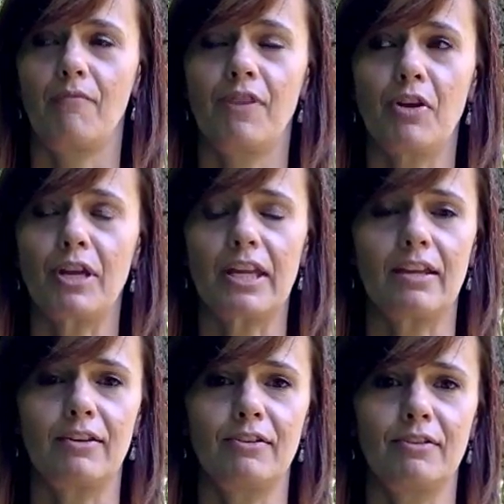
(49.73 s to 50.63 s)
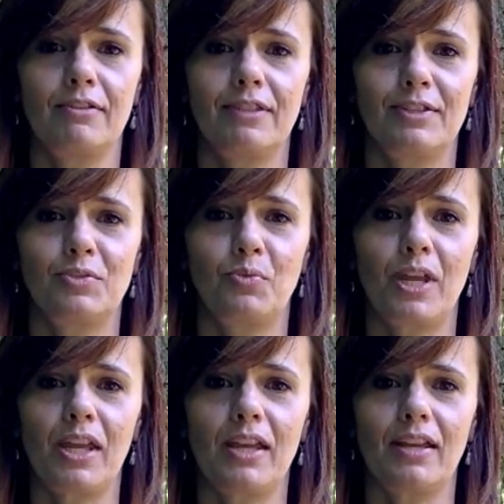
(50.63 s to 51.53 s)
very ill this
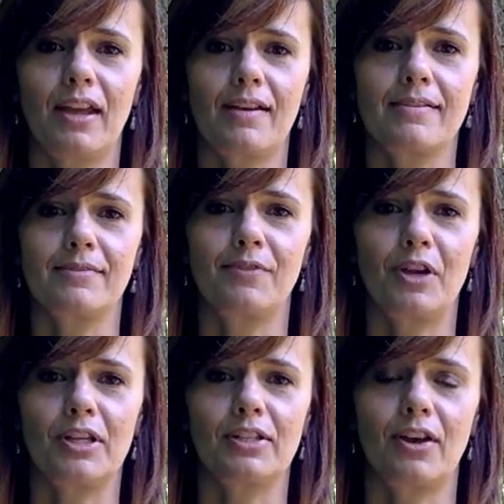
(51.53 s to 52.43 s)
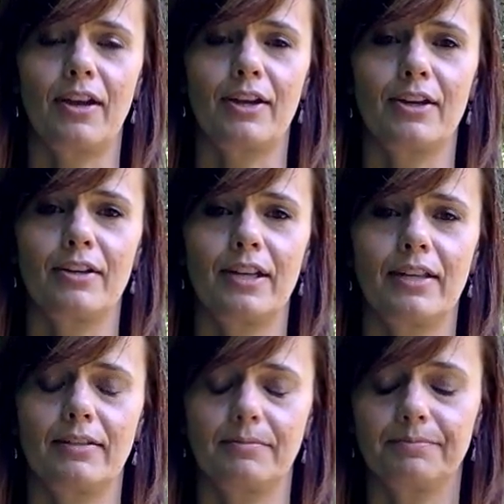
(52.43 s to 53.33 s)
week and very tired, and